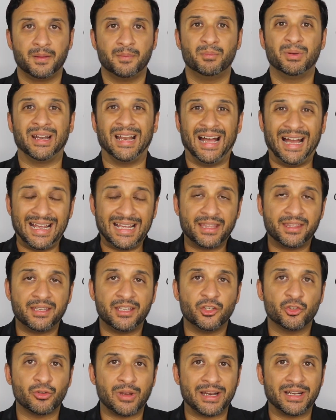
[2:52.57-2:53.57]
but I
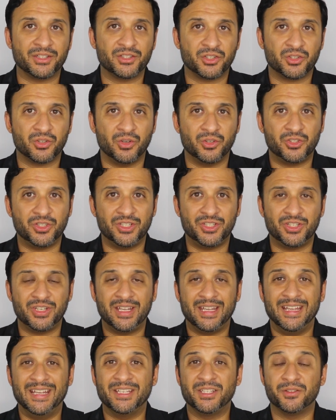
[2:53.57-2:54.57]
think Dragan Skocic
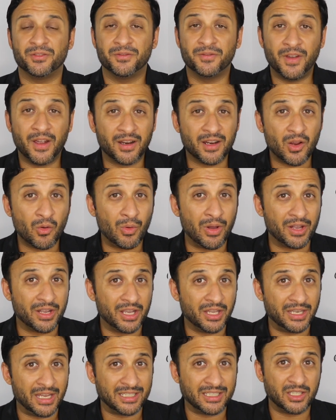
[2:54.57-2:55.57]
is very well
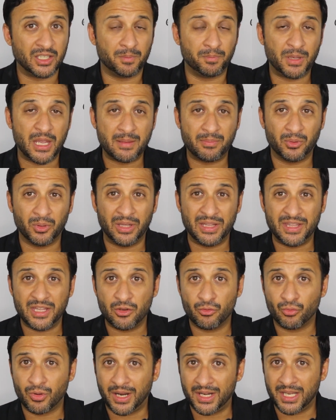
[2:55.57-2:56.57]
connected to people in the
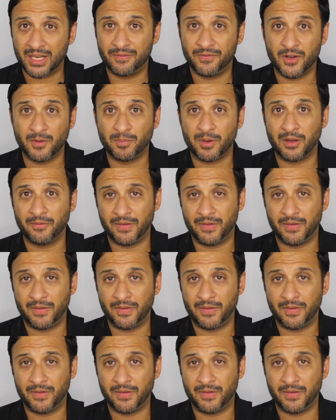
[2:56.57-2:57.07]
Iranian Football